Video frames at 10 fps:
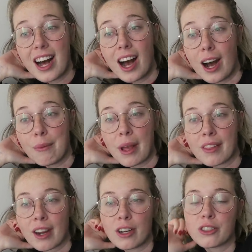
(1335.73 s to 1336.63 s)
Um,
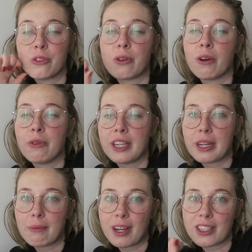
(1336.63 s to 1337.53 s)
and then I'll do a
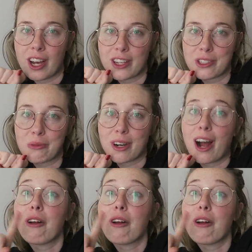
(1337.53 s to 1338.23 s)
reading montage where